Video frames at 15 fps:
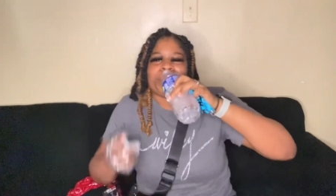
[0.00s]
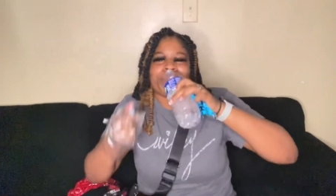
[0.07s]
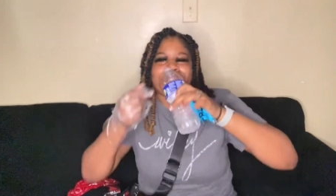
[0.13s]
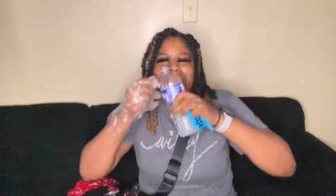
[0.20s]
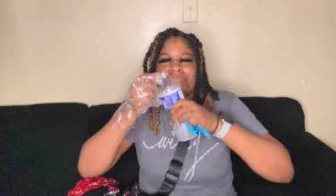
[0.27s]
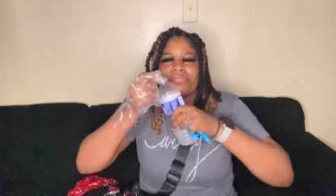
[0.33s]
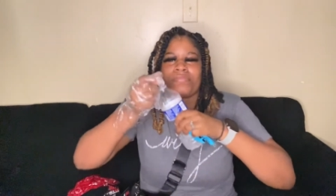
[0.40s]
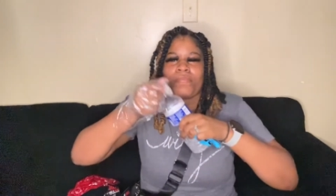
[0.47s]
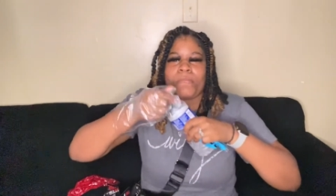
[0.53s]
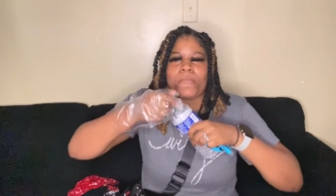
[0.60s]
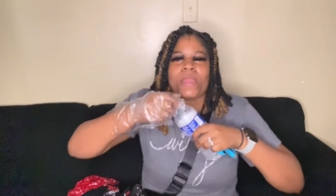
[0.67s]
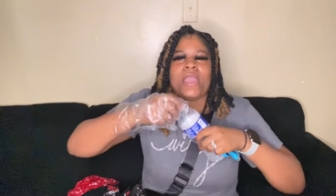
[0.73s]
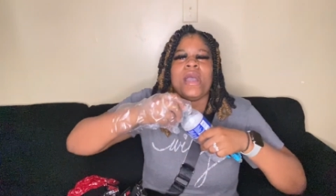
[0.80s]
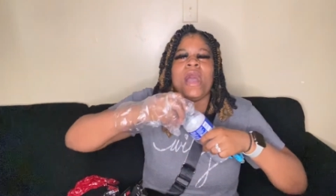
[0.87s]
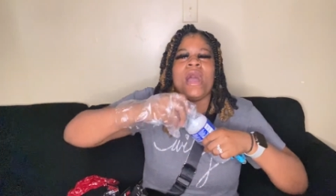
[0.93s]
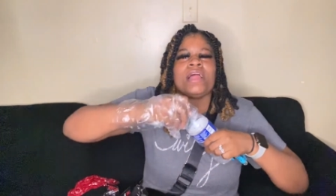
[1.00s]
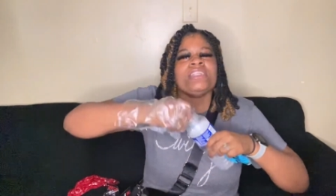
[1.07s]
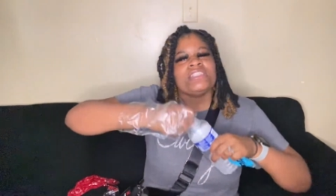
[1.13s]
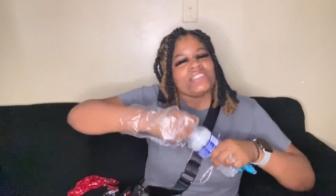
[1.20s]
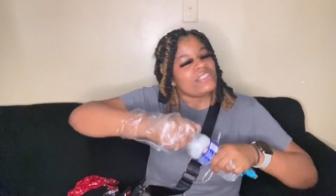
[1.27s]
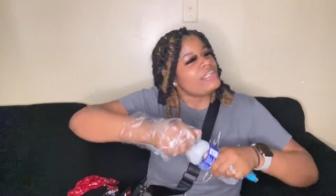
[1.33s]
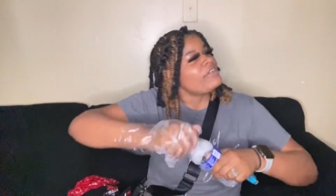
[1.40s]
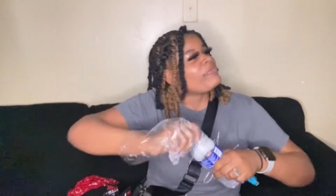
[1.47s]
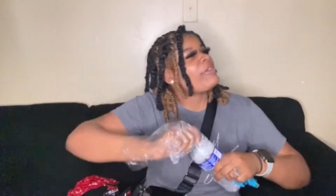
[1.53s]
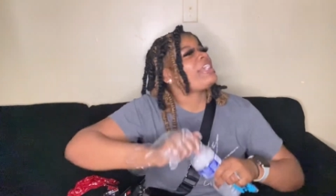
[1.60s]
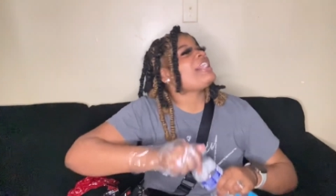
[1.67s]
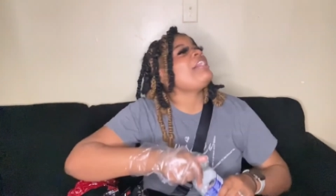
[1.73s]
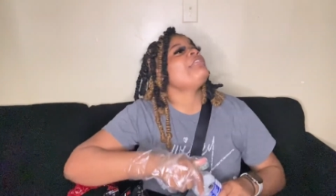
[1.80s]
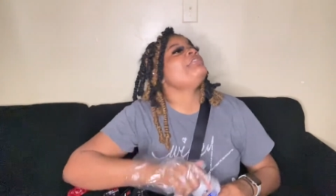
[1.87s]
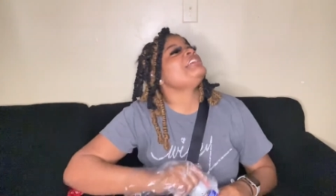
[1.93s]
Yeah. yeah.
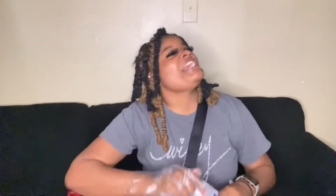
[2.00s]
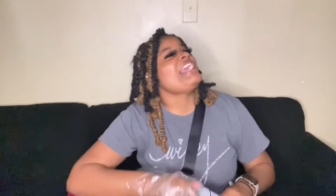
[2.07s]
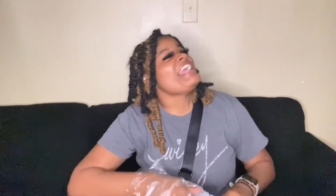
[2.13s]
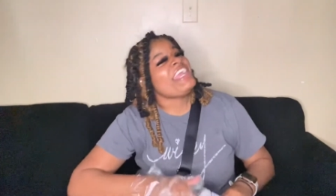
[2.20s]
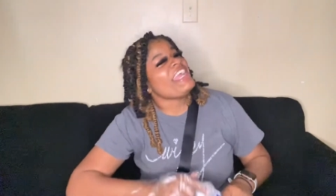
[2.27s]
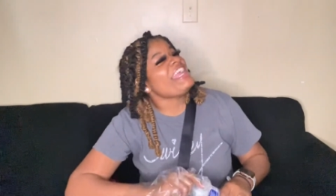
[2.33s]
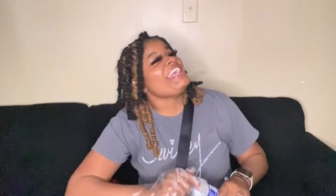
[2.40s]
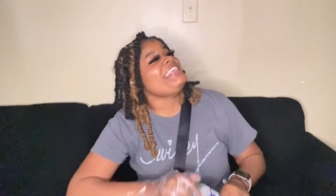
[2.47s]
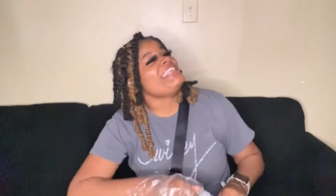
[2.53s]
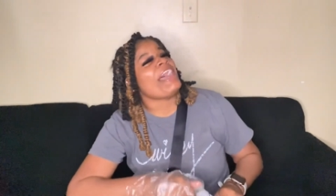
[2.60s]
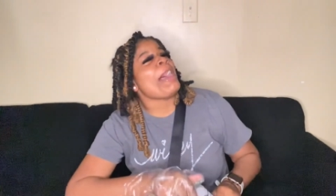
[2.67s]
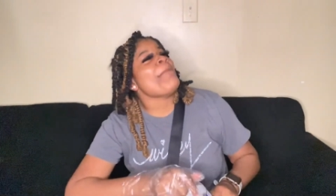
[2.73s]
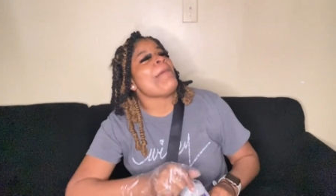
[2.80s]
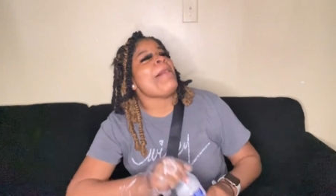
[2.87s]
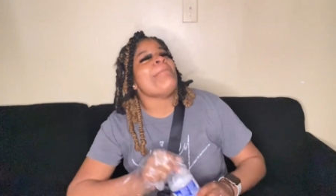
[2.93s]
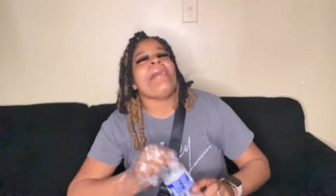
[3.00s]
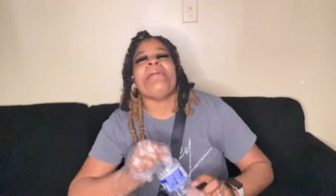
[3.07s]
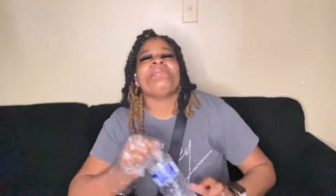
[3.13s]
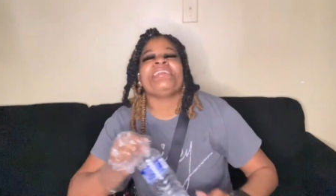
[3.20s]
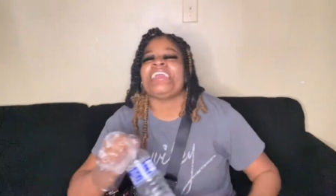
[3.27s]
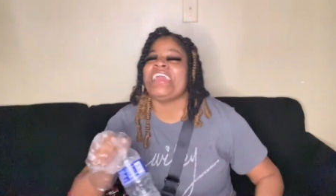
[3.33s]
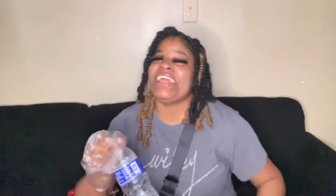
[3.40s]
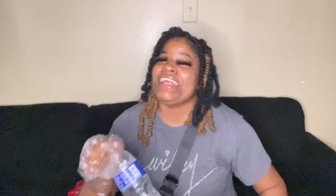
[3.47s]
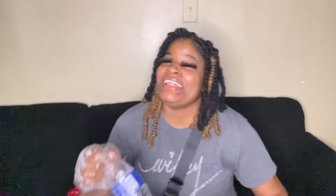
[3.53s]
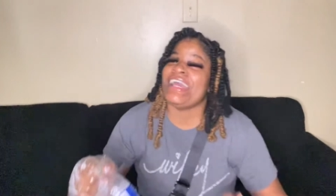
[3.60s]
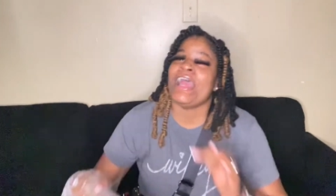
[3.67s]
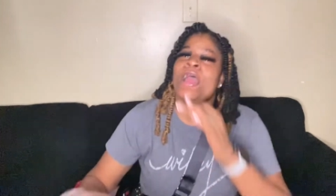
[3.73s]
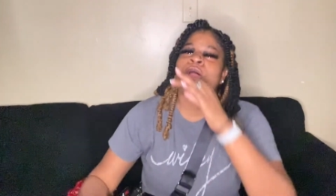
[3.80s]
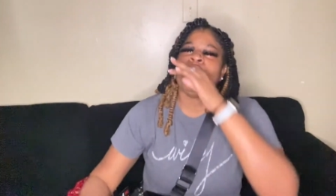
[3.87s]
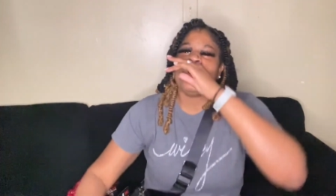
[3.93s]
Rico, you didn't eat now. My mama, you ain't eat
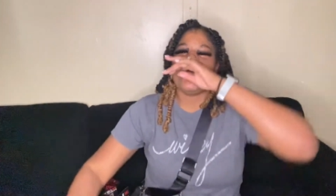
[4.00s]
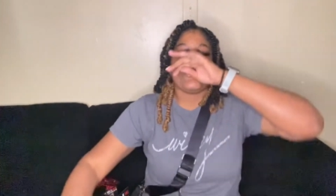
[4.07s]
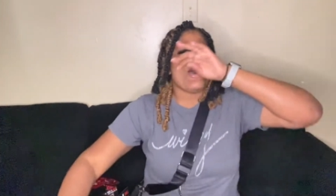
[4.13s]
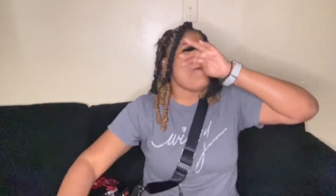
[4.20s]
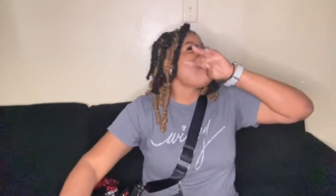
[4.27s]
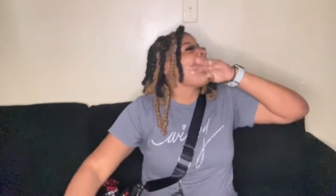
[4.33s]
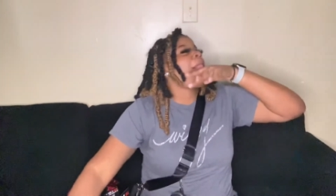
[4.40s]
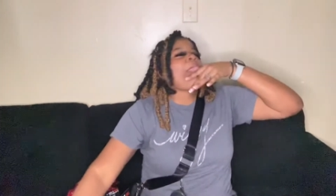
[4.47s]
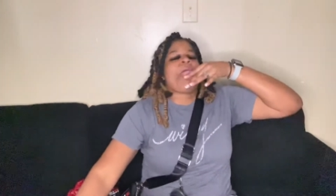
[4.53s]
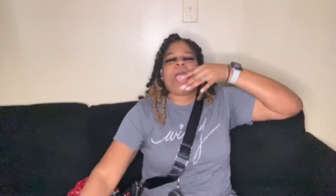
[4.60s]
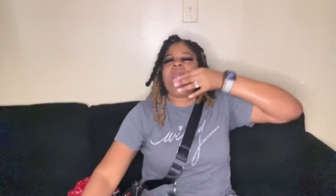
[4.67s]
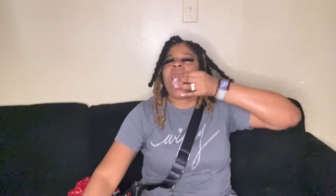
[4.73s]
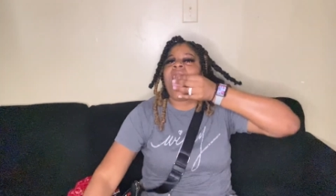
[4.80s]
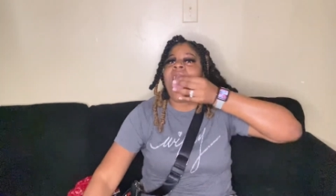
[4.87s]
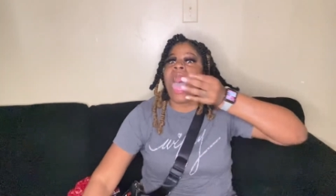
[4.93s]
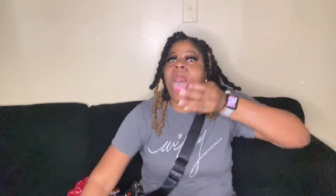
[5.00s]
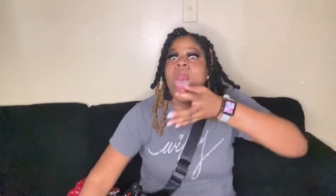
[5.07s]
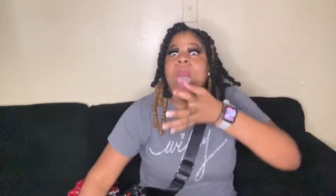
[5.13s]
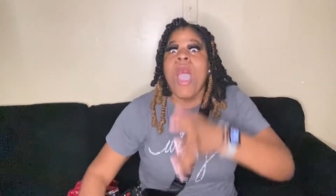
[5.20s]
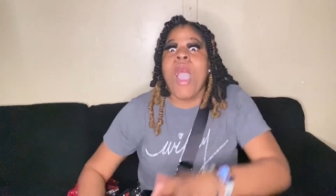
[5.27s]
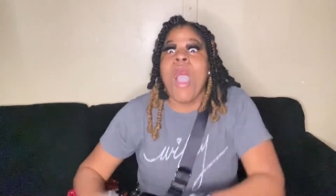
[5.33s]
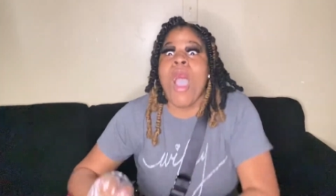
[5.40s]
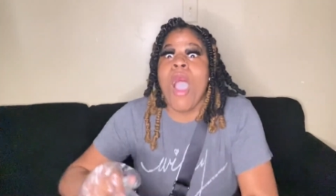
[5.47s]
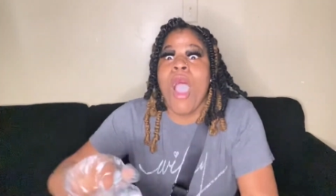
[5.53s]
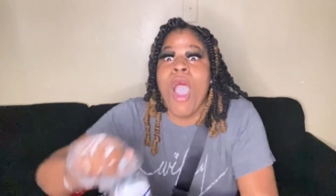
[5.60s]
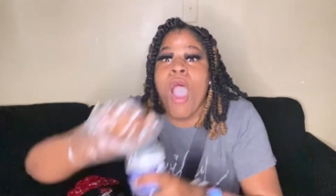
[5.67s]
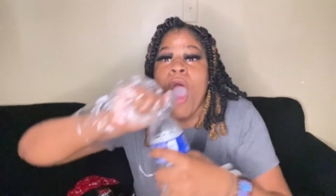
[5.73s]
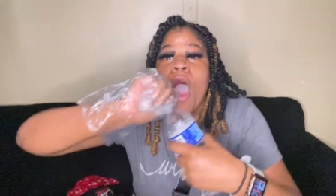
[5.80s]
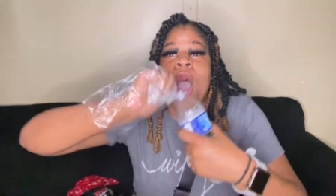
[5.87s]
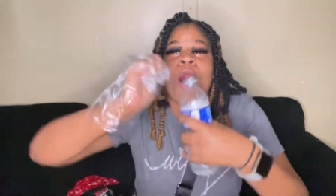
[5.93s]
that. Oh look. Oh God, I ate
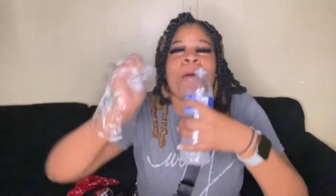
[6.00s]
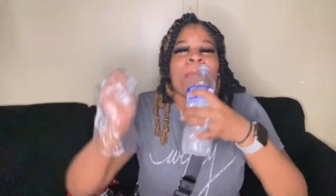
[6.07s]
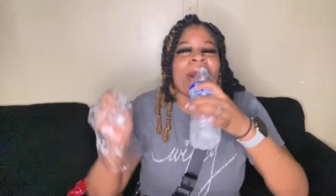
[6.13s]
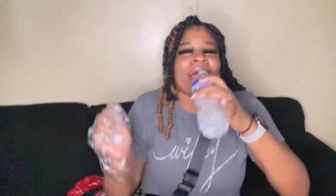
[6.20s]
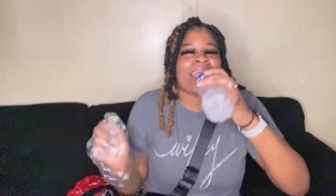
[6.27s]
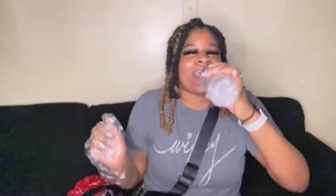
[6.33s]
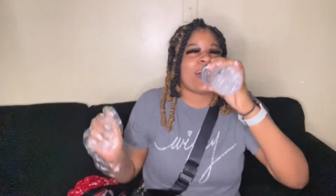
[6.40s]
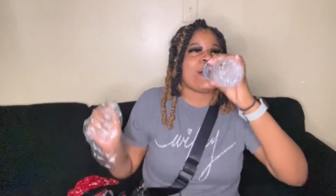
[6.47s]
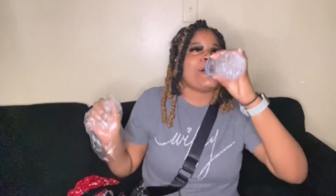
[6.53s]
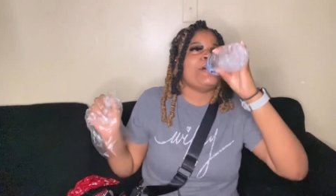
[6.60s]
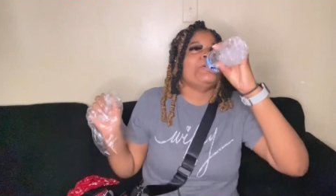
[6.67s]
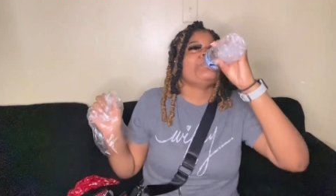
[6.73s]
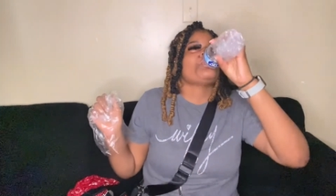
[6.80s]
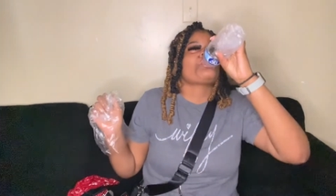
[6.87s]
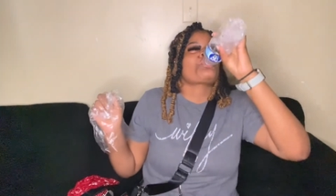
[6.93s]
Oh my God.